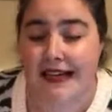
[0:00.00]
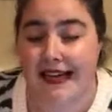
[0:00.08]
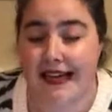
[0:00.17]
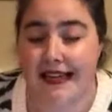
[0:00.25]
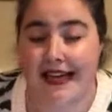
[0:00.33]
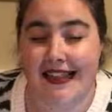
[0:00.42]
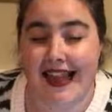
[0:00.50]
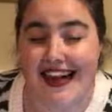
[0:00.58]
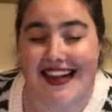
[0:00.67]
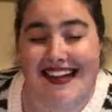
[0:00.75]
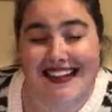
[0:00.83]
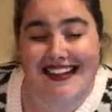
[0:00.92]
and like let
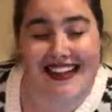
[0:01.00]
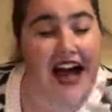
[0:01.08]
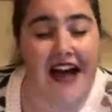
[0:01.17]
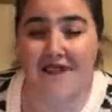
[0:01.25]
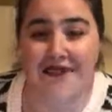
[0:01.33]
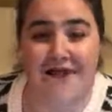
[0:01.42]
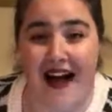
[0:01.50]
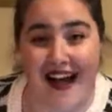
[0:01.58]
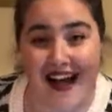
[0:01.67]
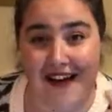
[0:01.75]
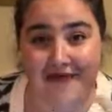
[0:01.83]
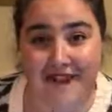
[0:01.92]
it, I don't know why,
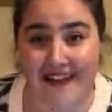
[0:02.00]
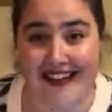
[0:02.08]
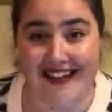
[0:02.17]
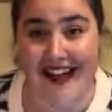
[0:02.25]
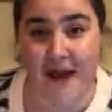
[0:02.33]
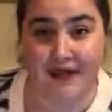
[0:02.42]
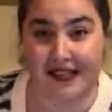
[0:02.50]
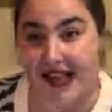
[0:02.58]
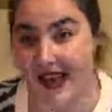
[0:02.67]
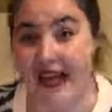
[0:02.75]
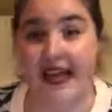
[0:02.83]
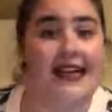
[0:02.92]
I felt like that was
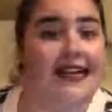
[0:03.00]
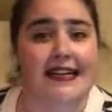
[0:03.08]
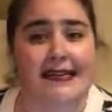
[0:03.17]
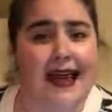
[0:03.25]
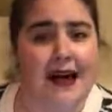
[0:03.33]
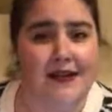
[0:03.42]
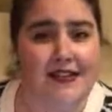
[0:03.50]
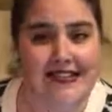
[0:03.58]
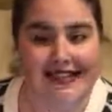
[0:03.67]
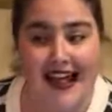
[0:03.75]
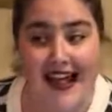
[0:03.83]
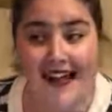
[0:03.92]
like, now it's set.